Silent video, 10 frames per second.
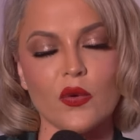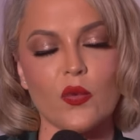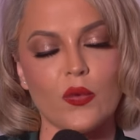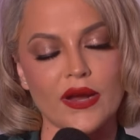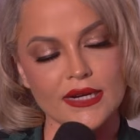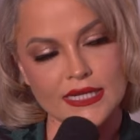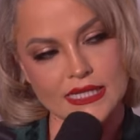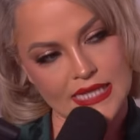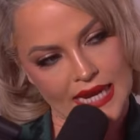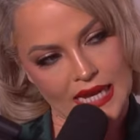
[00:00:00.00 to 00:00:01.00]
the
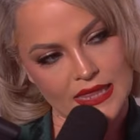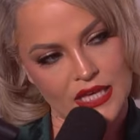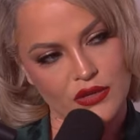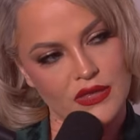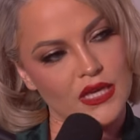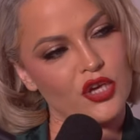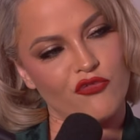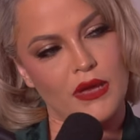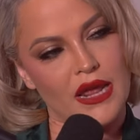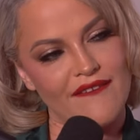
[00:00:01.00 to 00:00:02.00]
weirdest date that you think
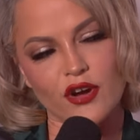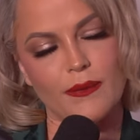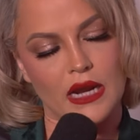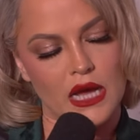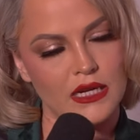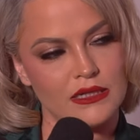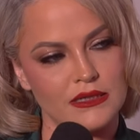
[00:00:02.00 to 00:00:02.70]
you've been ever been on?